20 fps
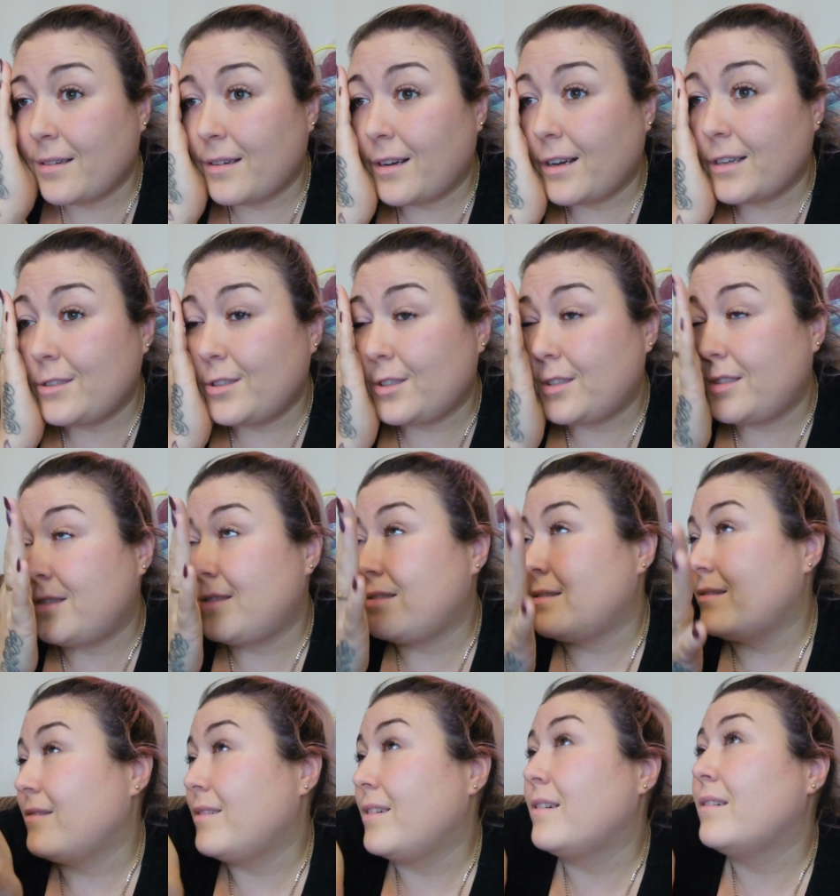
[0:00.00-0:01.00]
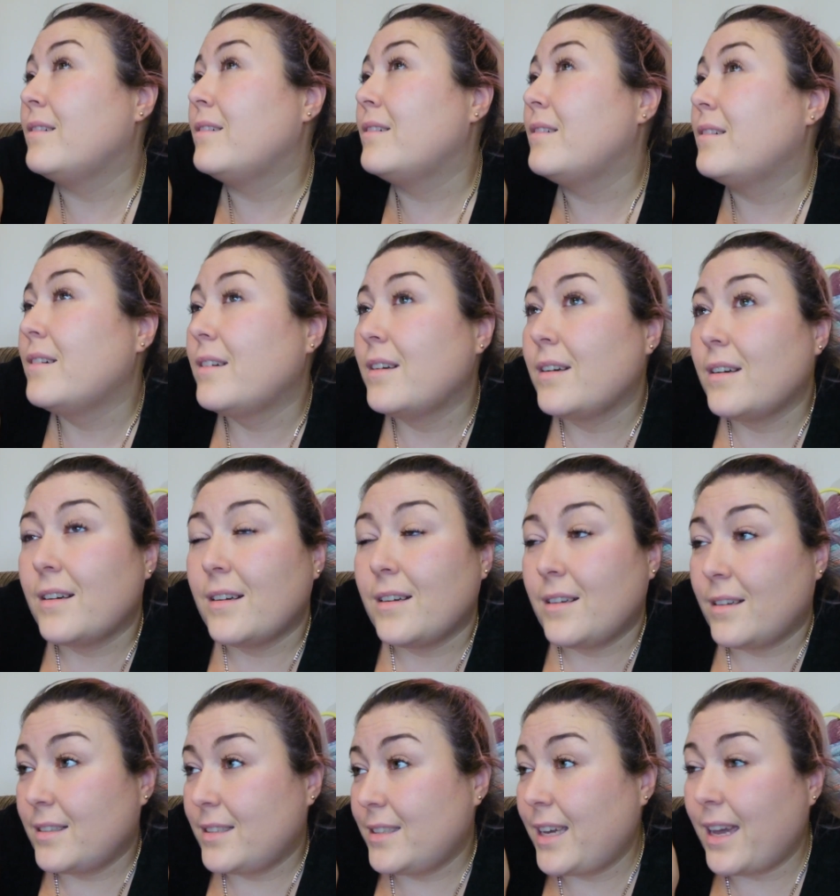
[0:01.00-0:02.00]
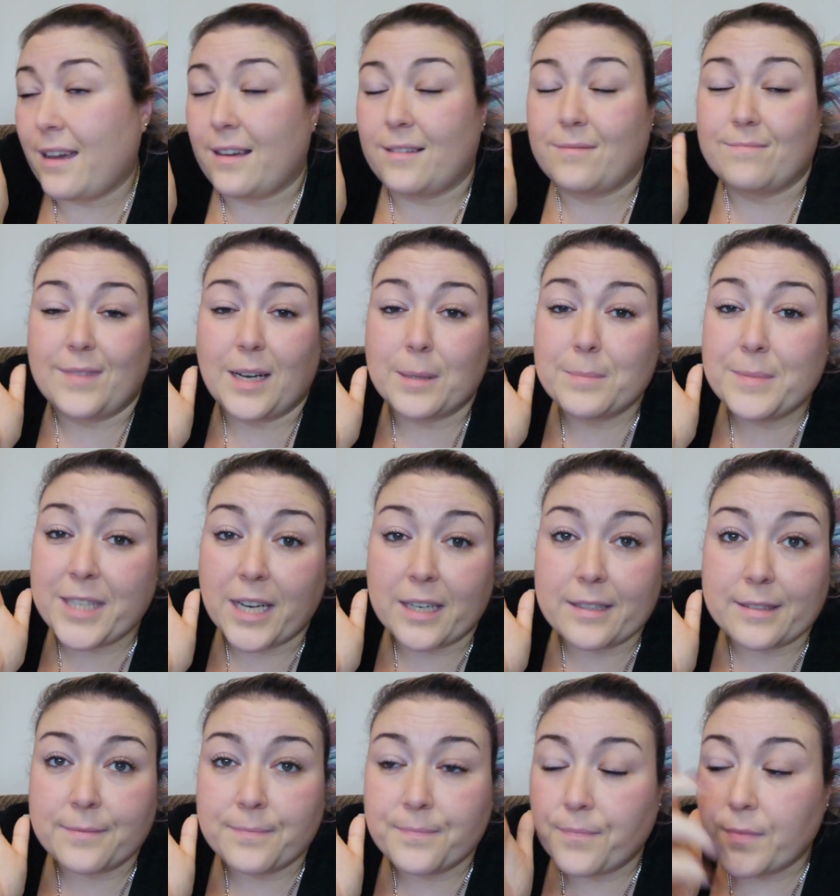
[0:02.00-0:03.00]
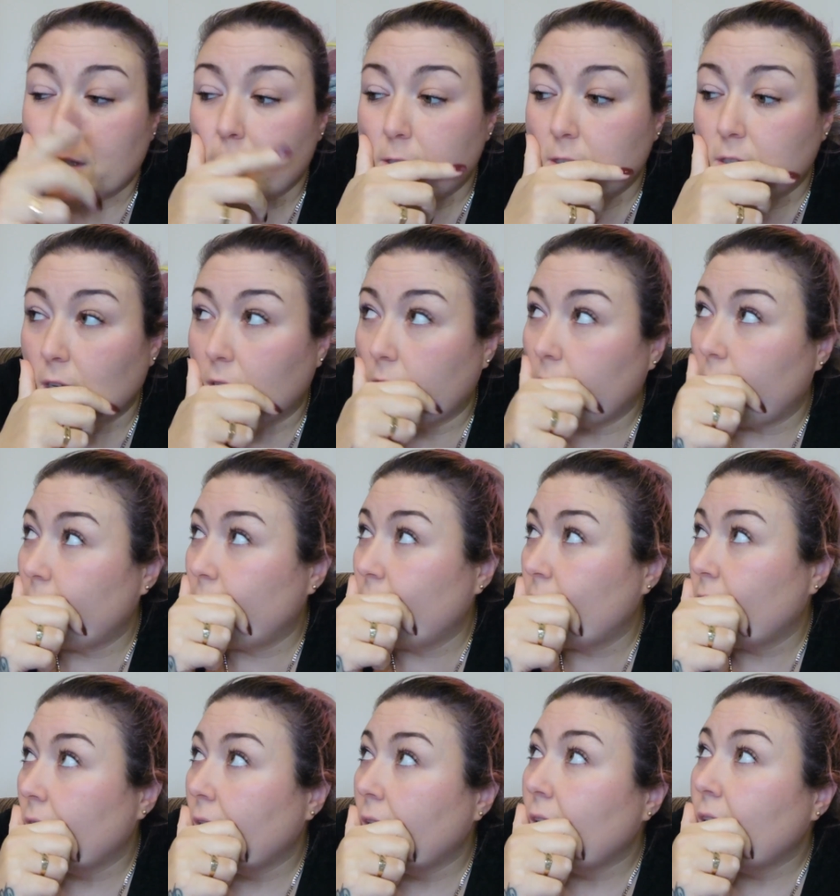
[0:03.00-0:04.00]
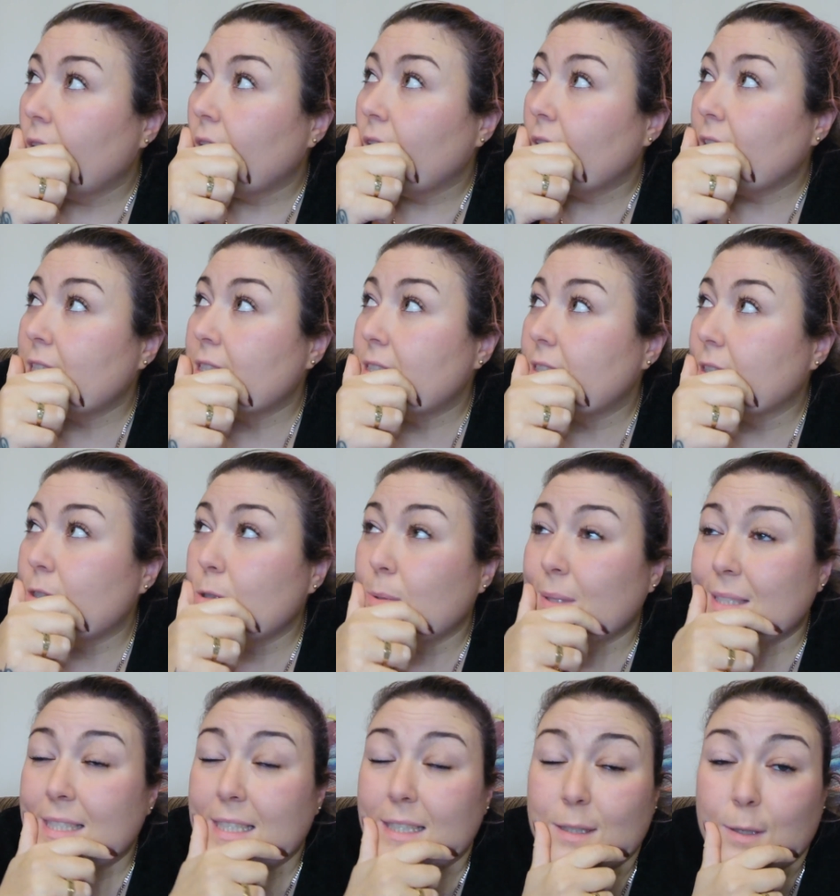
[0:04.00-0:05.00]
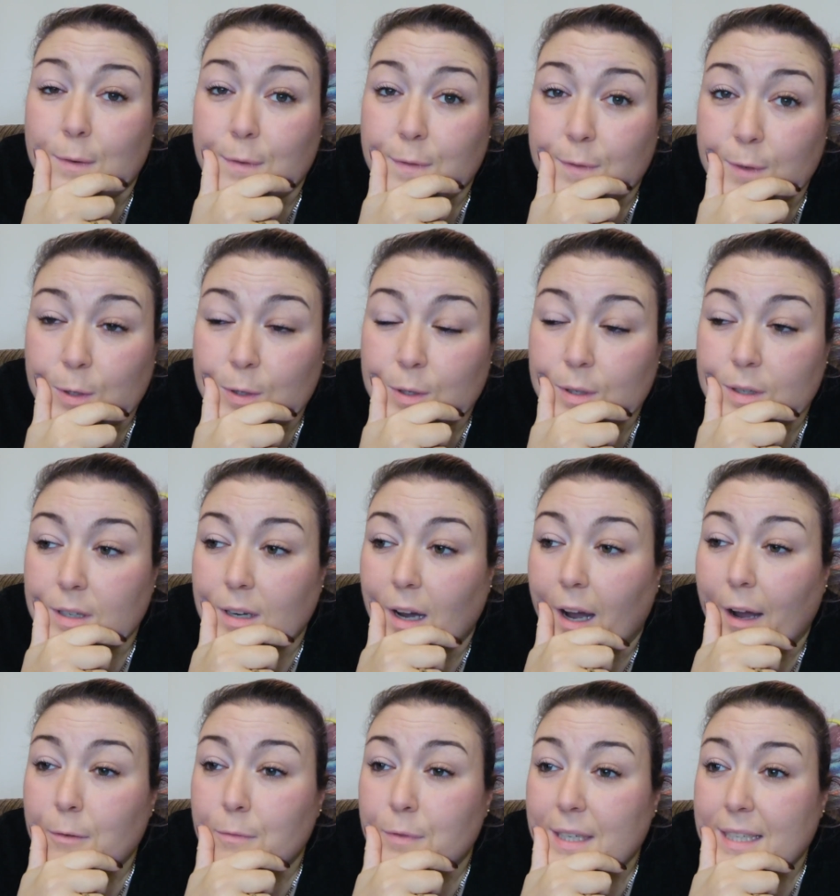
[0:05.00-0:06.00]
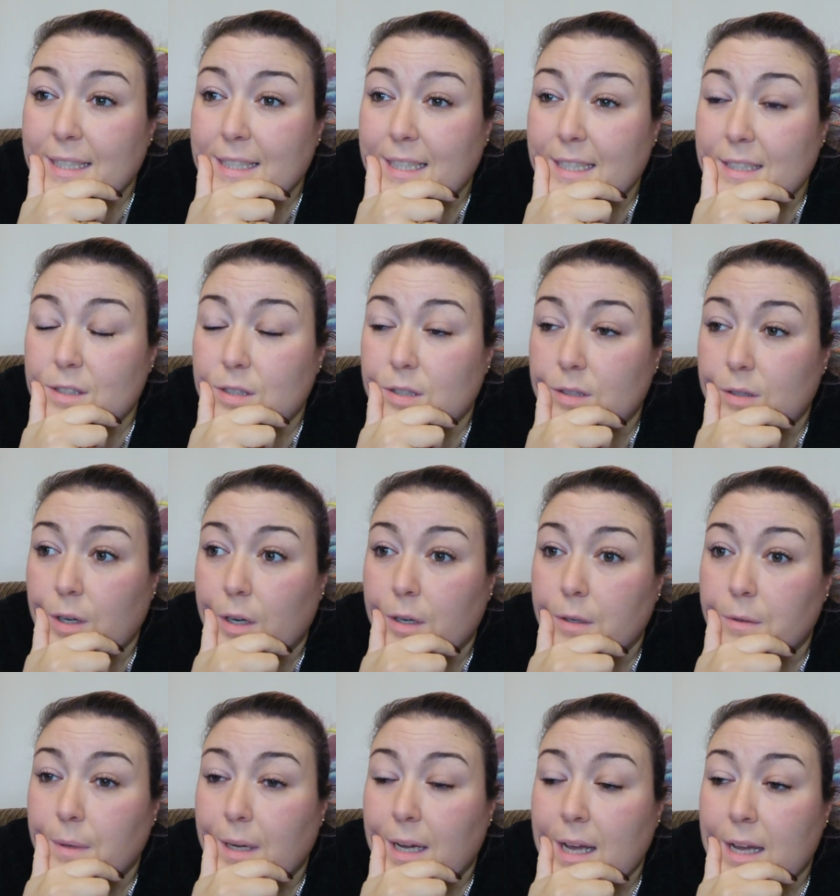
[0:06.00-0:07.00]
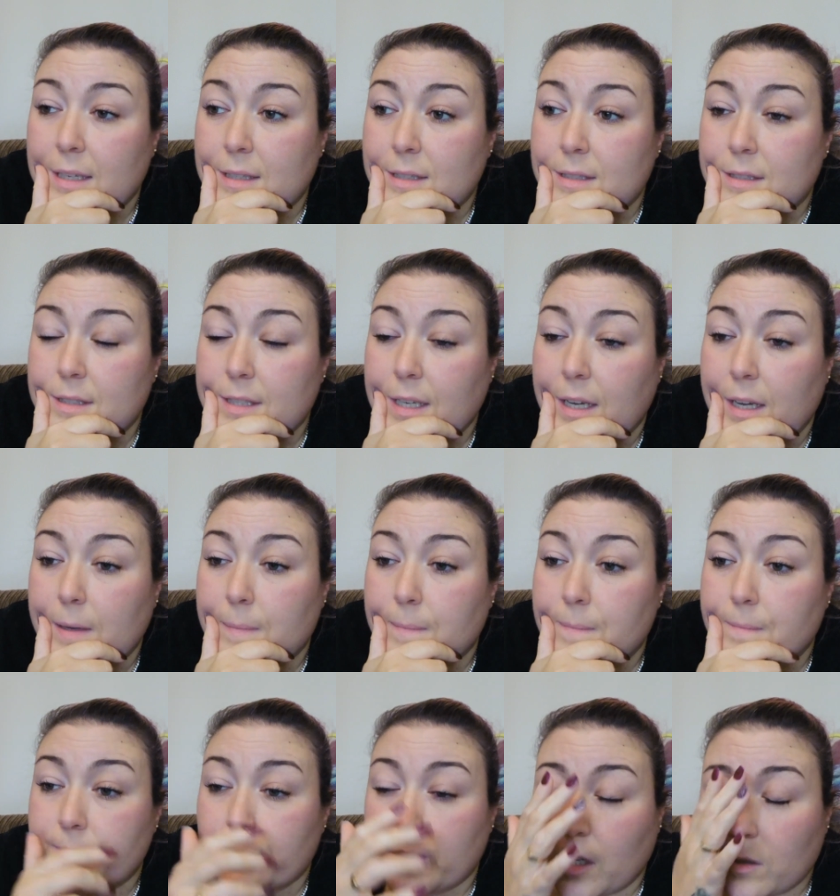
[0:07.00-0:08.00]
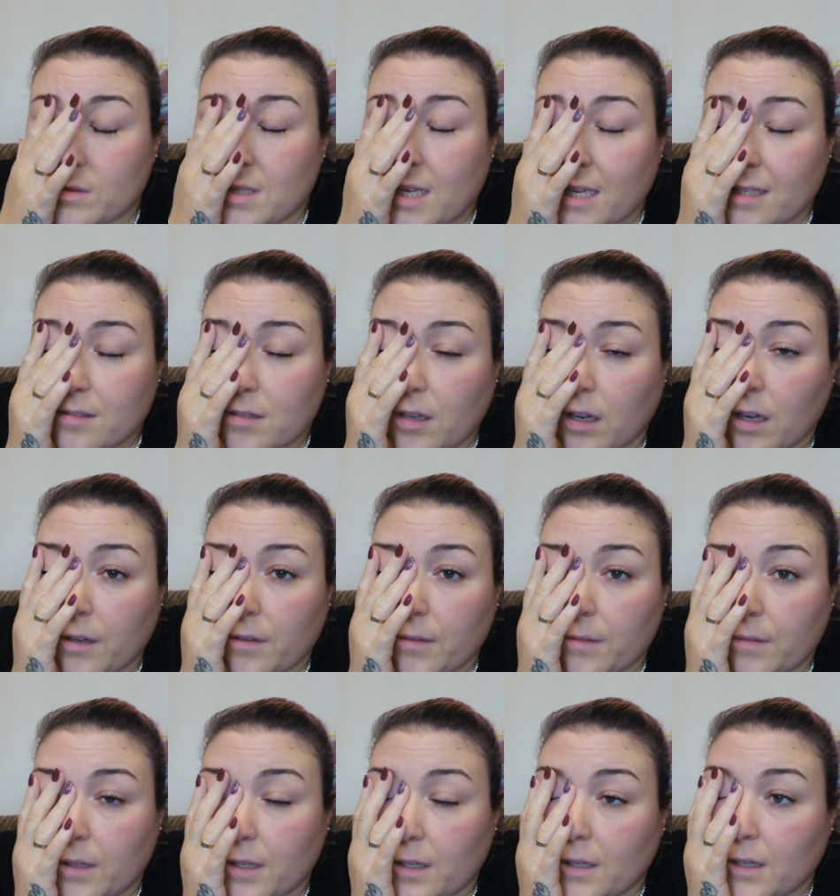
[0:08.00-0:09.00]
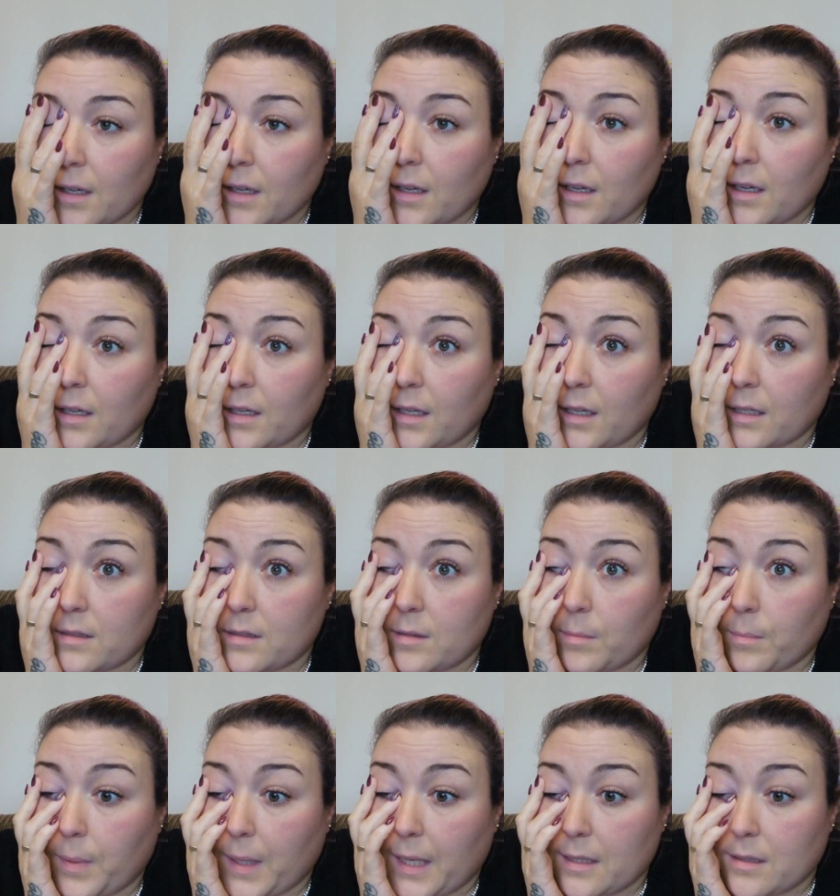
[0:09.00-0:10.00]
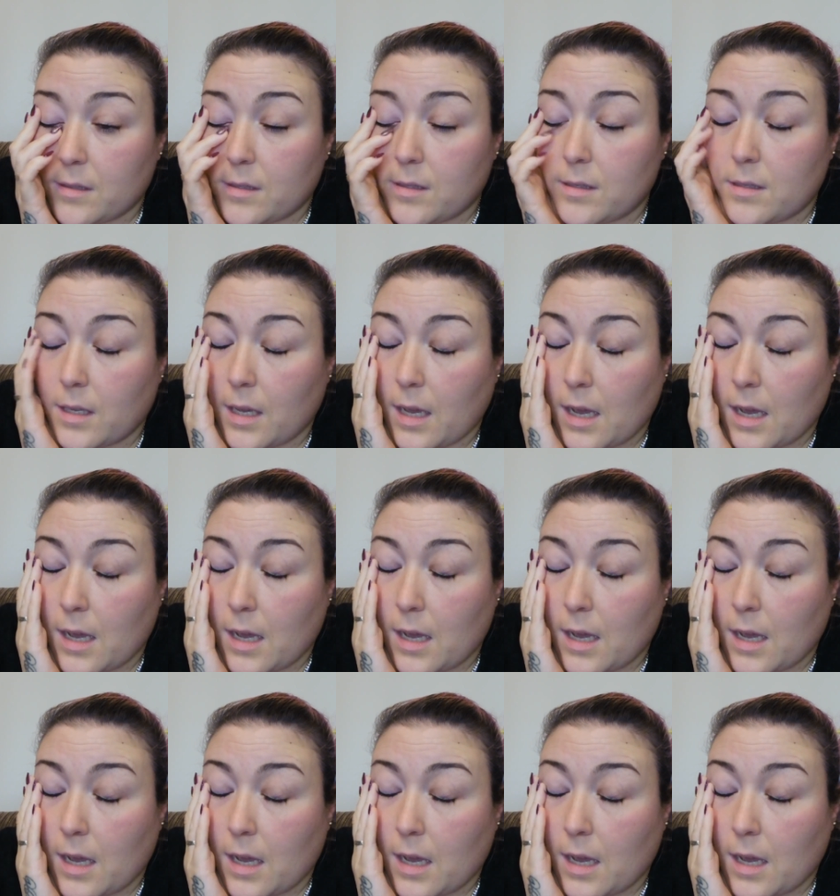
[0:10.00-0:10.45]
I just, oh, yeah, I'm done. So it's 20 to 4. I really need to go and um, go Tesco and get some bits.